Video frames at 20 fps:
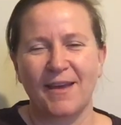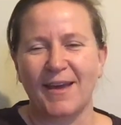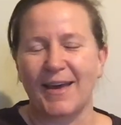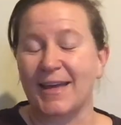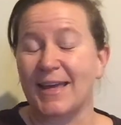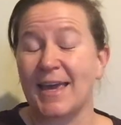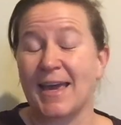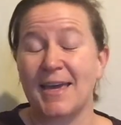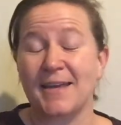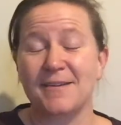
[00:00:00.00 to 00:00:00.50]

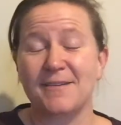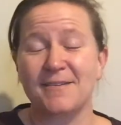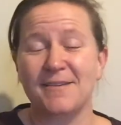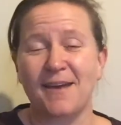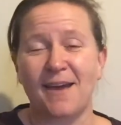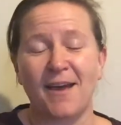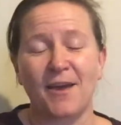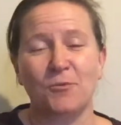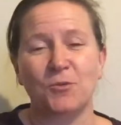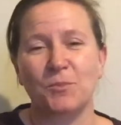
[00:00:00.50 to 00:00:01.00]
Again,
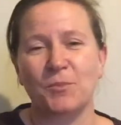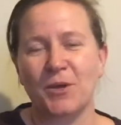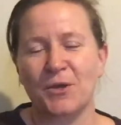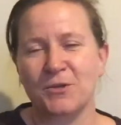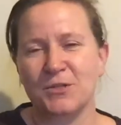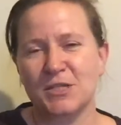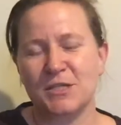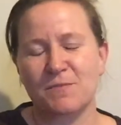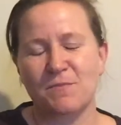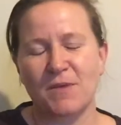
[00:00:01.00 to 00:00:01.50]
I will
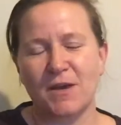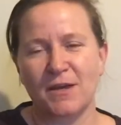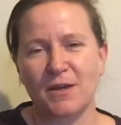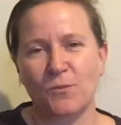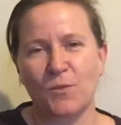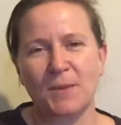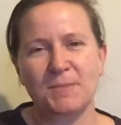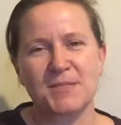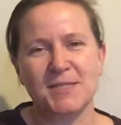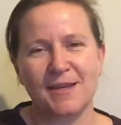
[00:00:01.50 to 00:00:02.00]
post my
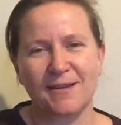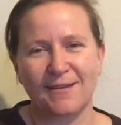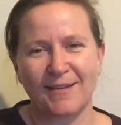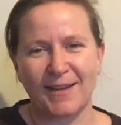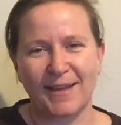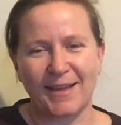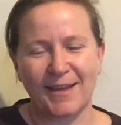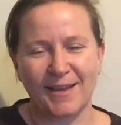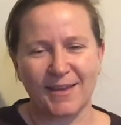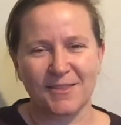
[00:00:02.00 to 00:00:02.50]
website
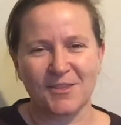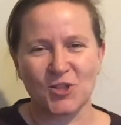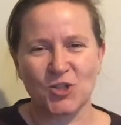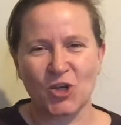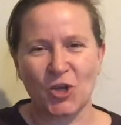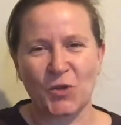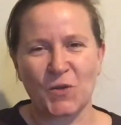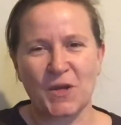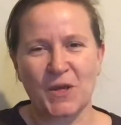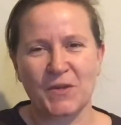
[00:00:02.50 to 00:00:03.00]
link in the
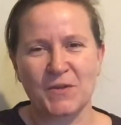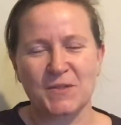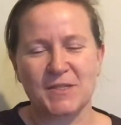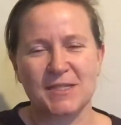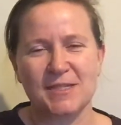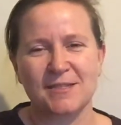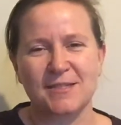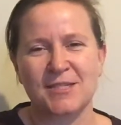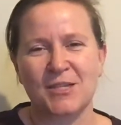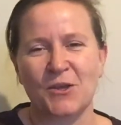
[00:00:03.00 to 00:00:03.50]
show
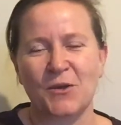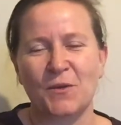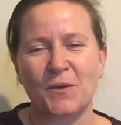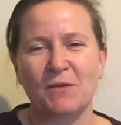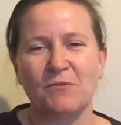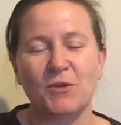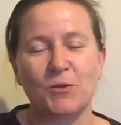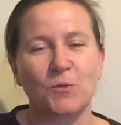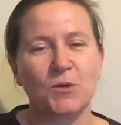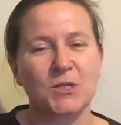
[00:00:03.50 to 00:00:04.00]
notes, so
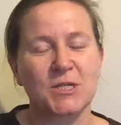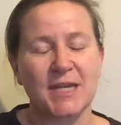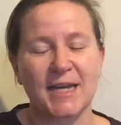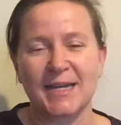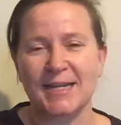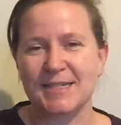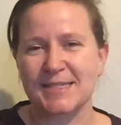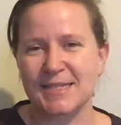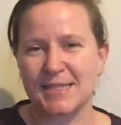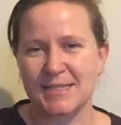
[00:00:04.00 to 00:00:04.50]
if you want to
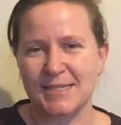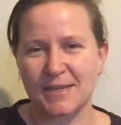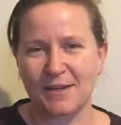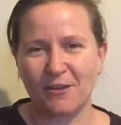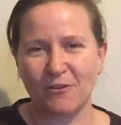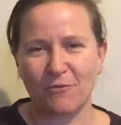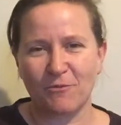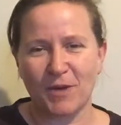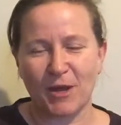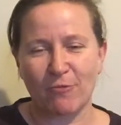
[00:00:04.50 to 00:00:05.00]
access any
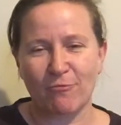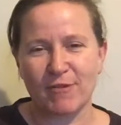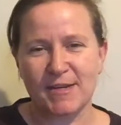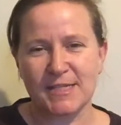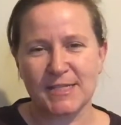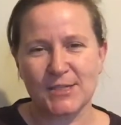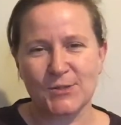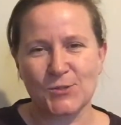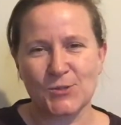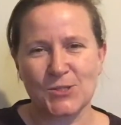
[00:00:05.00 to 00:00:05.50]
of my
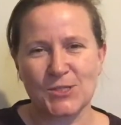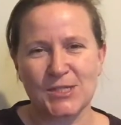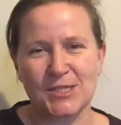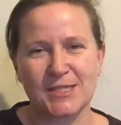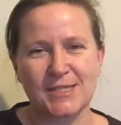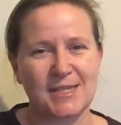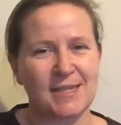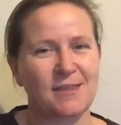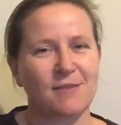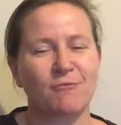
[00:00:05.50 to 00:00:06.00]

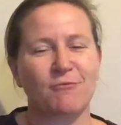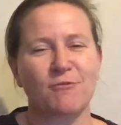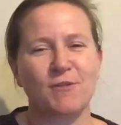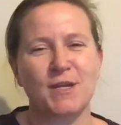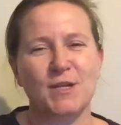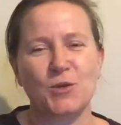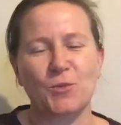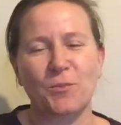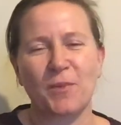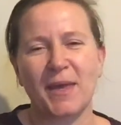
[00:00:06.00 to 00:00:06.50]
resources, either
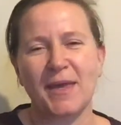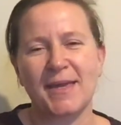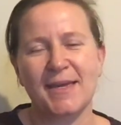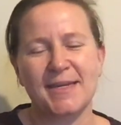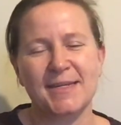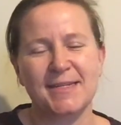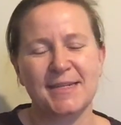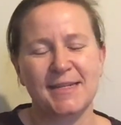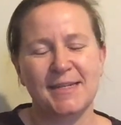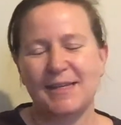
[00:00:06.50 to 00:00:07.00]
free or
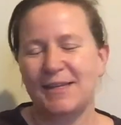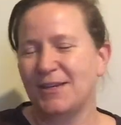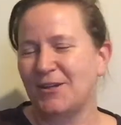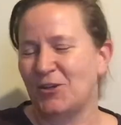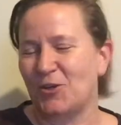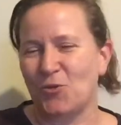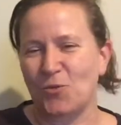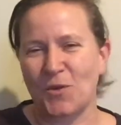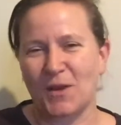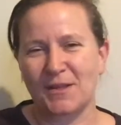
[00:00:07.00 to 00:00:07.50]
paid,
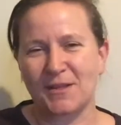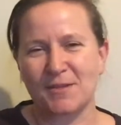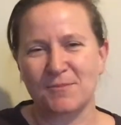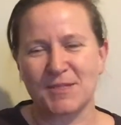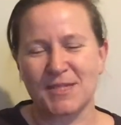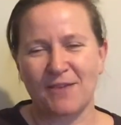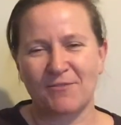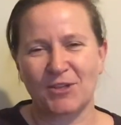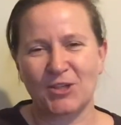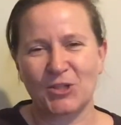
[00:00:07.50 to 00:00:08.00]
you're welcome
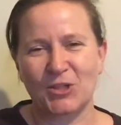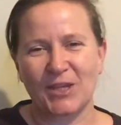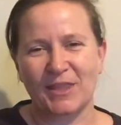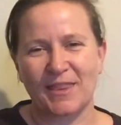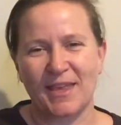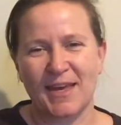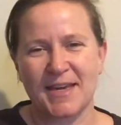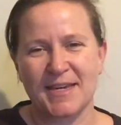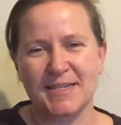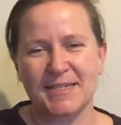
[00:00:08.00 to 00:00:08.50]
to have a look at
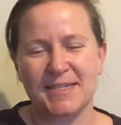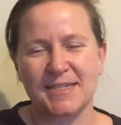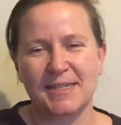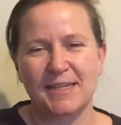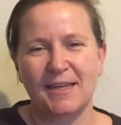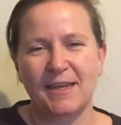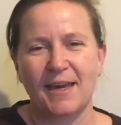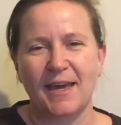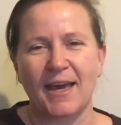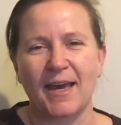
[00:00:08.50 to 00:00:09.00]
that.
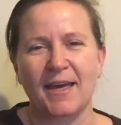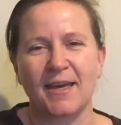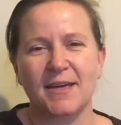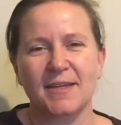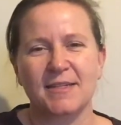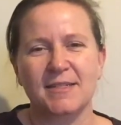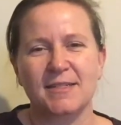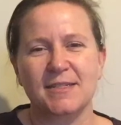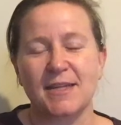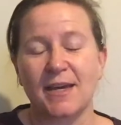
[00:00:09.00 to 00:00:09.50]

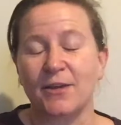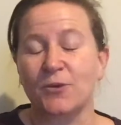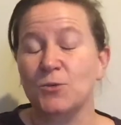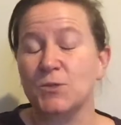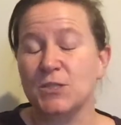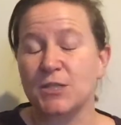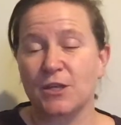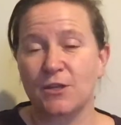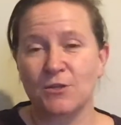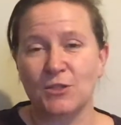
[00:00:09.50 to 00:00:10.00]
And I
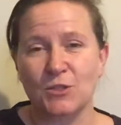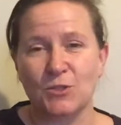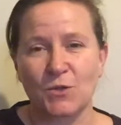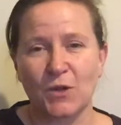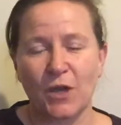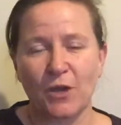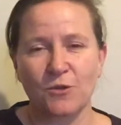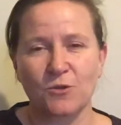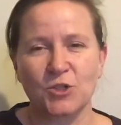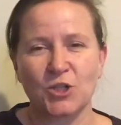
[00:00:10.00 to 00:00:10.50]
also do
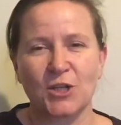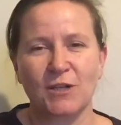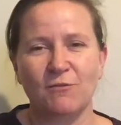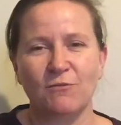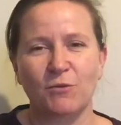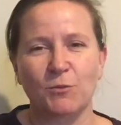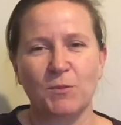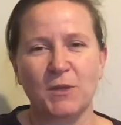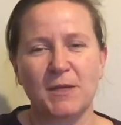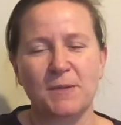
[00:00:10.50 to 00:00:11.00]
coaching
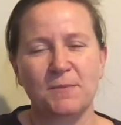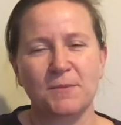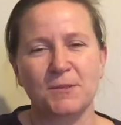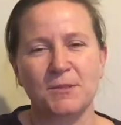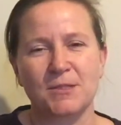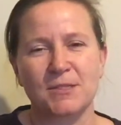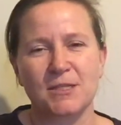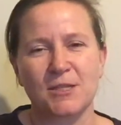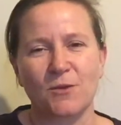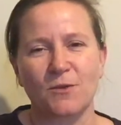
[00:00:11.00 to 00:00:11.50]
for
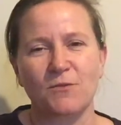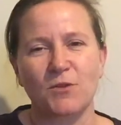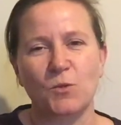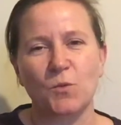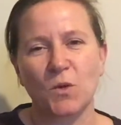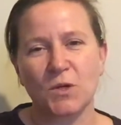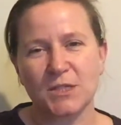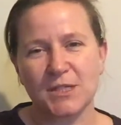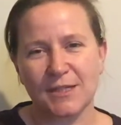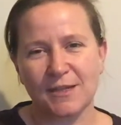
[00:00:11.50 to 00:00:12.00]
people, so if you
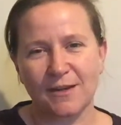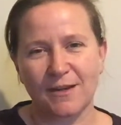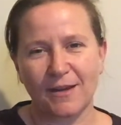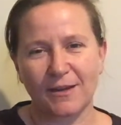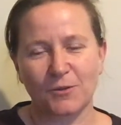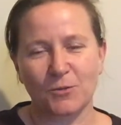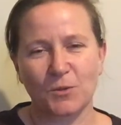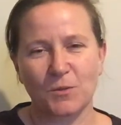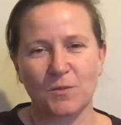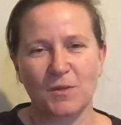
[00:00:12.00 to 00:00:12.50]
want to
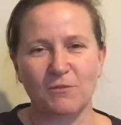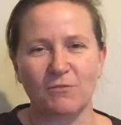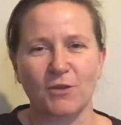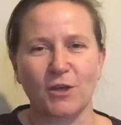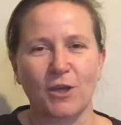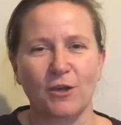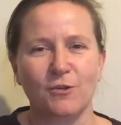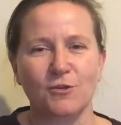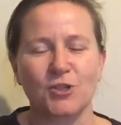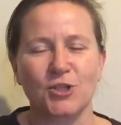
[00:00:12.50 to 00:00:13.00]
connect with me for
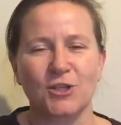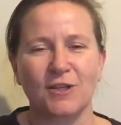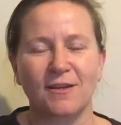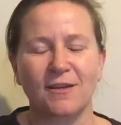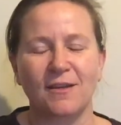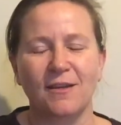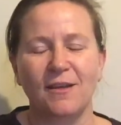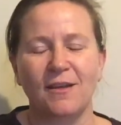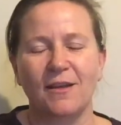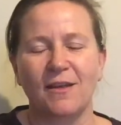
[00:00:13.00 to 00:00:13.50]

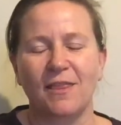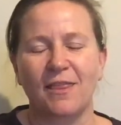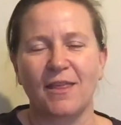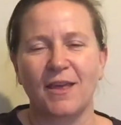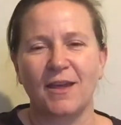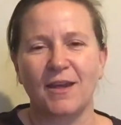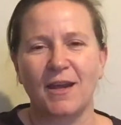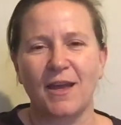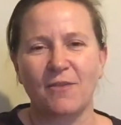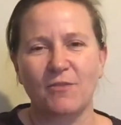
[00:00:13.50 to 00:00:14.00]
coaching,
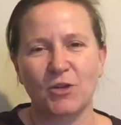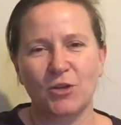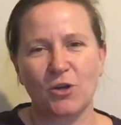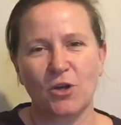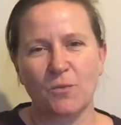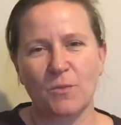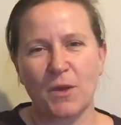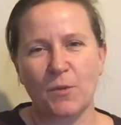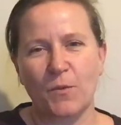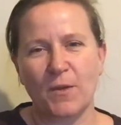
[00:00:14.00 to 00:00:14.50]
then have a look
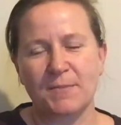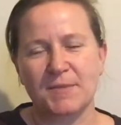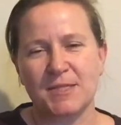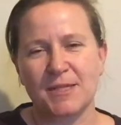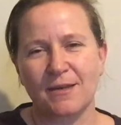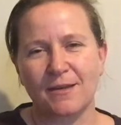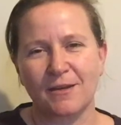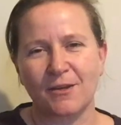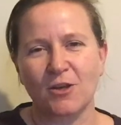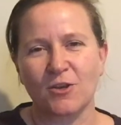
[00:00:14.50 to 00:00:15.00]
on my
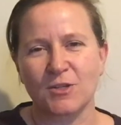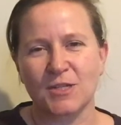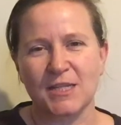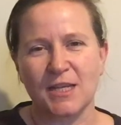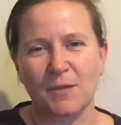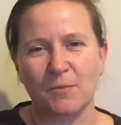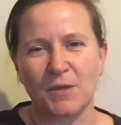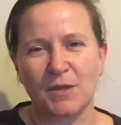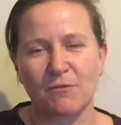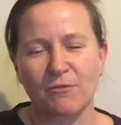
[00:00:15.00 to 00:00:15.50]
website and
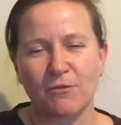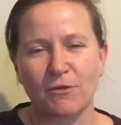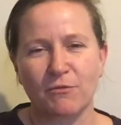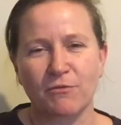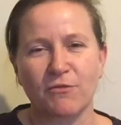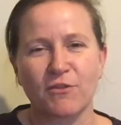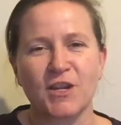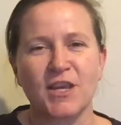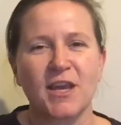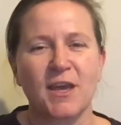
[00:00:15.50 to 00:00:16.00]
contact me for a
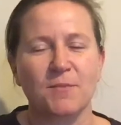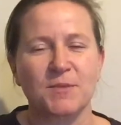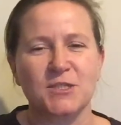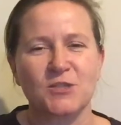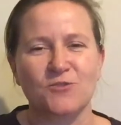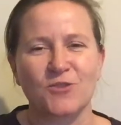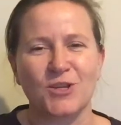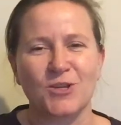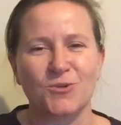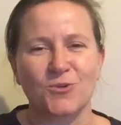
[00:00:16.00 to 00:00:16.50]
free
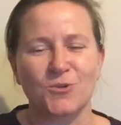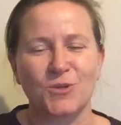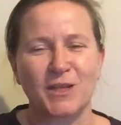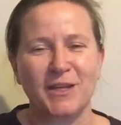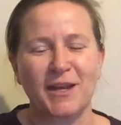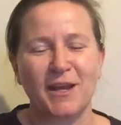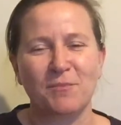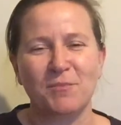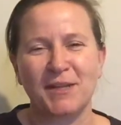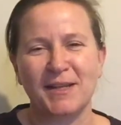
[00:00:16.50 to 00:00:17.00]
chemistry call,
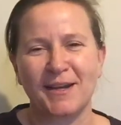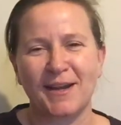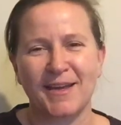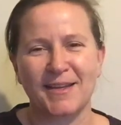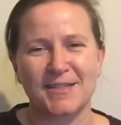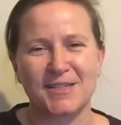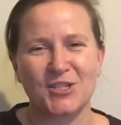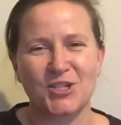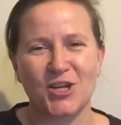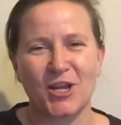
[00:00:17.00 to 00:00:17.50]
and I'd be
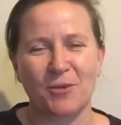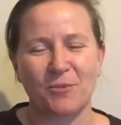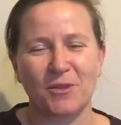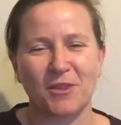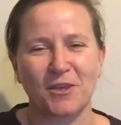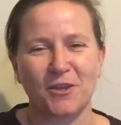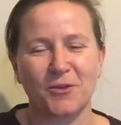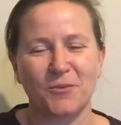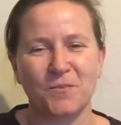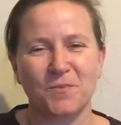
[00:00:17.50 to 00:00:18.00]
glad to chat
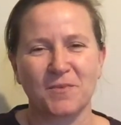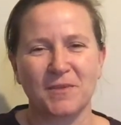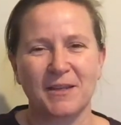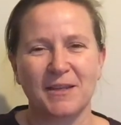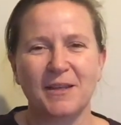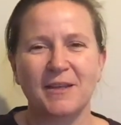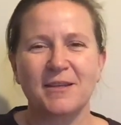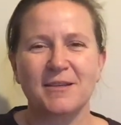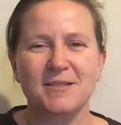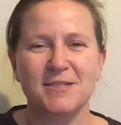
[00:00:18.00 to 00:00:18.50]
with you.
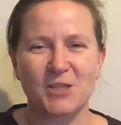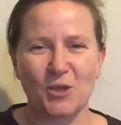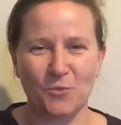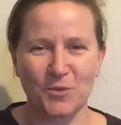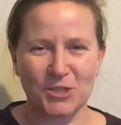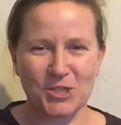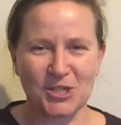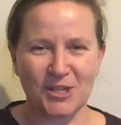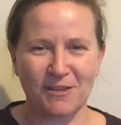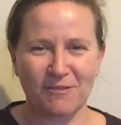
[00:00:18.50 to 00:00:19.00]
So
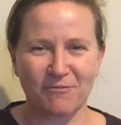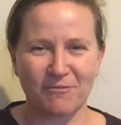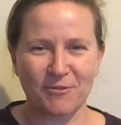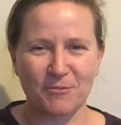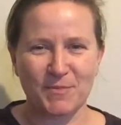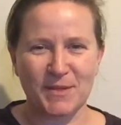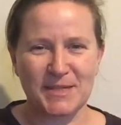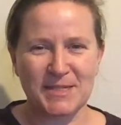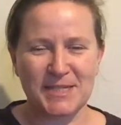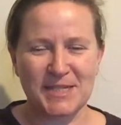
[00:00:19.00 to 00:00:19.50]
much love
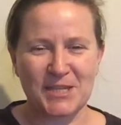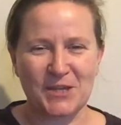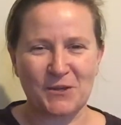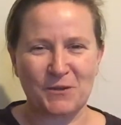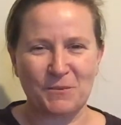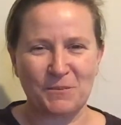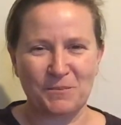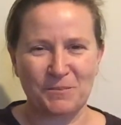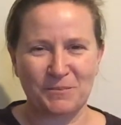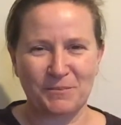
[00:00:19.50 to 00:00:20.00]
from me to
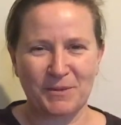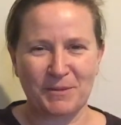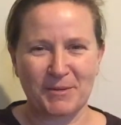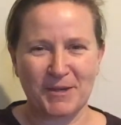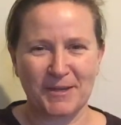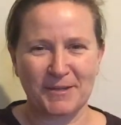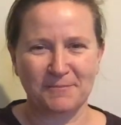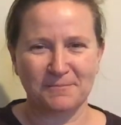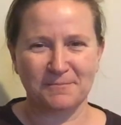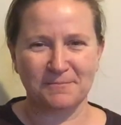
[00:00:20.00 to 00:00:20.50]
you.
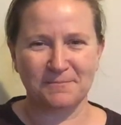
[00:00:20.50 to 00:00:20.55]
Bye-bye.